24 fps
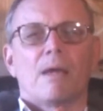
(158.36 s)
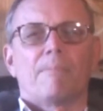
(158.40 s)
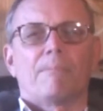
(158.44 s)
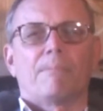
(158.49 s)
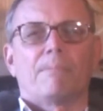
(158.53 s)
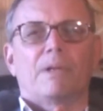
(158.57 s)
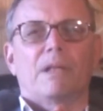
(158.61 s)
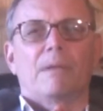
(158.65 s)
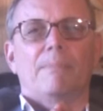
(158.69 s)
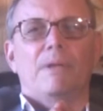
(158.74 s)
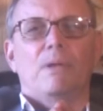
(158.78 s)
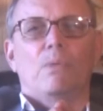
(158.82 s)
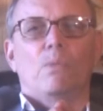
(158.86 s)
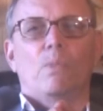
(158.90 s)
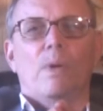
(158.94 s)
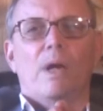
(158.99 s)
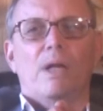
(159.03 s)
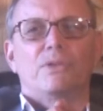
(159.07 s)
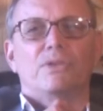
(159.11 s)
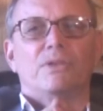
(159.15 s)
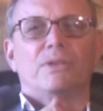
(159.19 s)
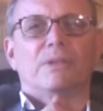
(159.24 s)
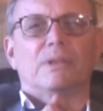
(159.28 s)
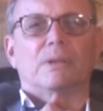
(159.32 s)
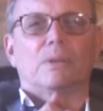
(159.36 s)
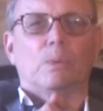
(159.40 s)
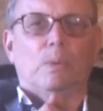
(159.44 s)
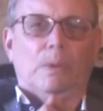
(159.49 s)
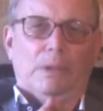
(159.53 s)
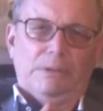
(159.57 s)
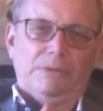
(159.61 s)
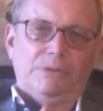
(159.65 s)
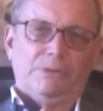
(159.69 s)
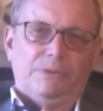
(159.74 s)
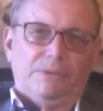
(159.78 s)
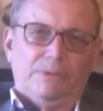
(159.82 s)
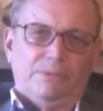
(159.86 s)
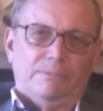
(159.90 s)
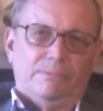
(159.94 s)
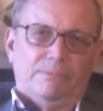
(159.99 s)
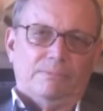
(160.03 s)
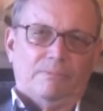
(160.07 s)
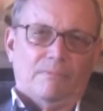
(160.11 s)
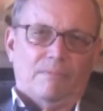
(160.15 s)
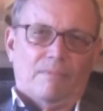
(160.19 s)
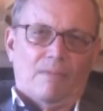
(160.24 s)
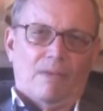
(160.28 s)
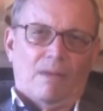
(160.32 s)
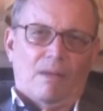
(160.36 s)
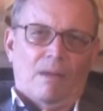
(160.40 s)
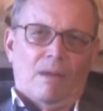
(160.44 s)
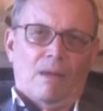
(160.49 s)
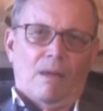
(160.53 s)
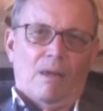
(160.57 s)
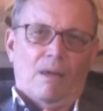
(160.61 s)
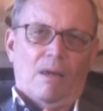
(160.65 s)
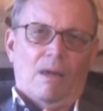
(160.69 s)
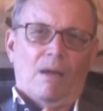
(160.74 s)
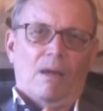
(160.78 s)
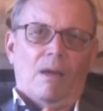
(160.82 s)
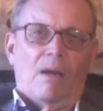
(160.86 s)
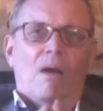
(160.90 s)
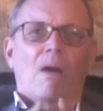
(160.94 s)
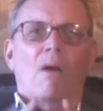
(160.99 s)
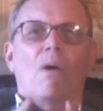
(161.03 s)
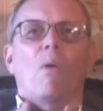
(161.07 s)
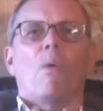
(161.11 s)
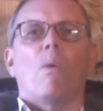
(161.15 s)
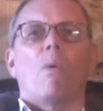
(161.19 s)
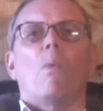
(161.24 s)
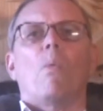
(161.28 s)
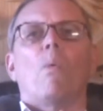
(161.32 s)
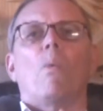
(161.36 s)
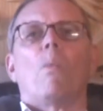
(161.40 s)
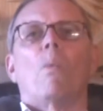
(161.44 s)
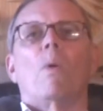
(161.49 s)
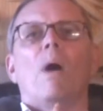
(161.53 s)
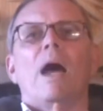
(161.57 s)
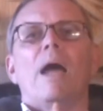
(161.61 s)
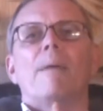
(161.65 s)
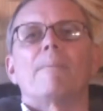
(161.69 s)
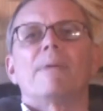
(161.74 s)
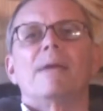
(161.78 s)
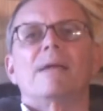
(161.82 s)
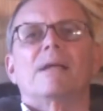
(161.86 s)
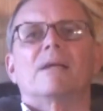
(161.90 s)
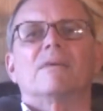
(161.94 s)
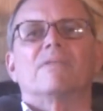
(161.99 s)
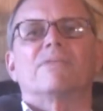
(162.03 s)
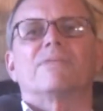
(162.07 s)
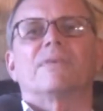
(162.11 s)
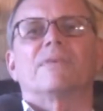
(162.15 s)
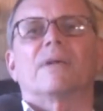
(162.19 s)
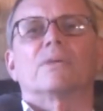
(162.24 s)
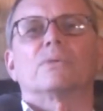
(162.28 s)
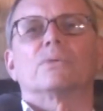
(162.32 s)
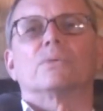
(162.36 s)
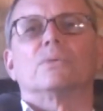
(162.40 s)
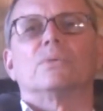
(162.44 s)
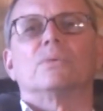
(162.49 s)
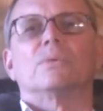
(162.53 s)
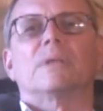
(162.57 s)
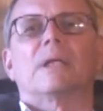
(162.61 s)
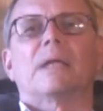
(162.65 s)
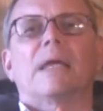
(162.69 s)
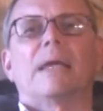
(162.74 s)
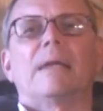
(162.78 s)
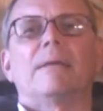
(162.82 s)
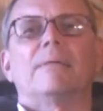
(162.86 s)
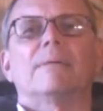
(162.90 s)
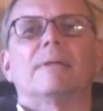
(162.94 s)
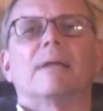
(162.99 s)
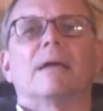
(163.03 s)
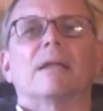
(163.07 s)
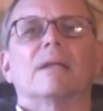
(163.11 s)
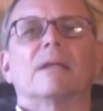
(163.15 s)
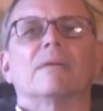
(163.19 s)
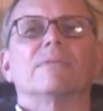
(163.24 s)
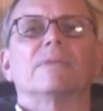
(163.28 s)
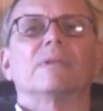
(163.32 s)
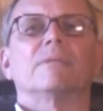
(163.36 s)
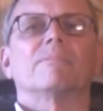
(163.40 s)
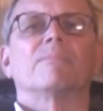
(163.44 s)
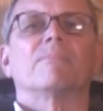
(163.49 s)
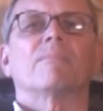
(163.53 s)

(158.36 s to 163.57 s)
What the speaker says: But let me wedge in a question. Why make a federal case out of it?